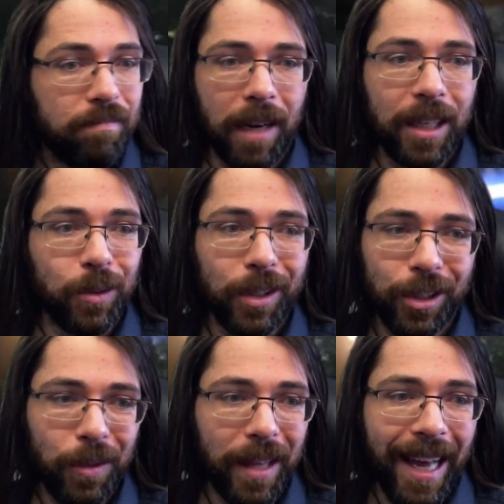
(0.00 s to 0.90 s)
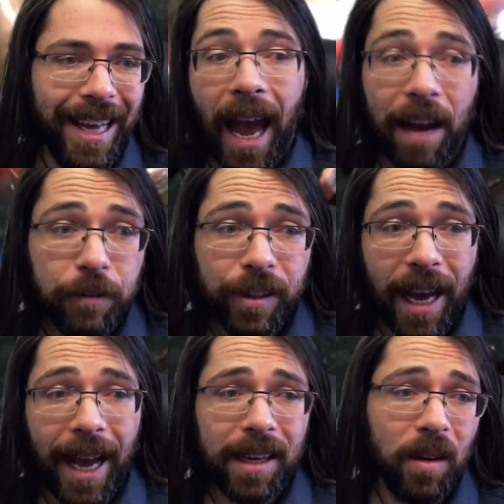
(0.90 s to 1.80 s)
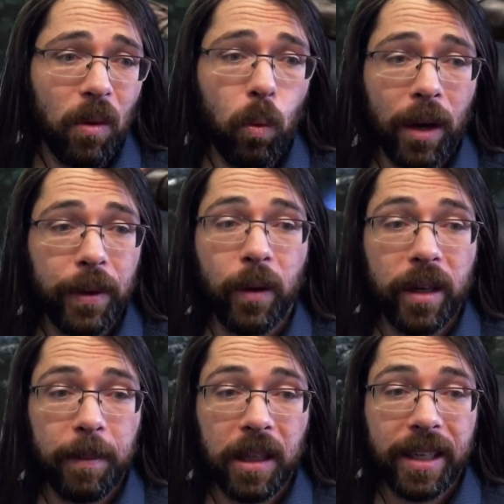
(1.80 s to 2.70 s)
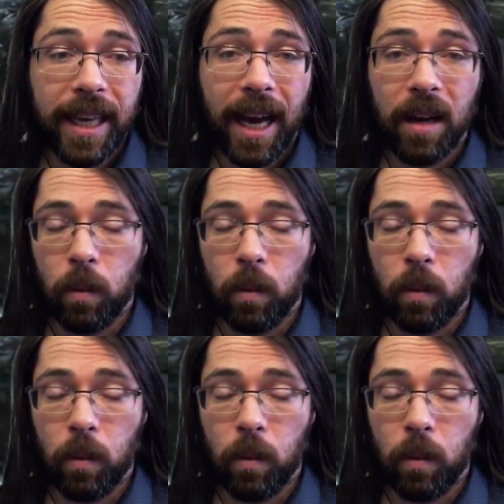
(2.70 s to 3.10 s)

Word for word: Might as well do that. After that, what are we going to be looking at?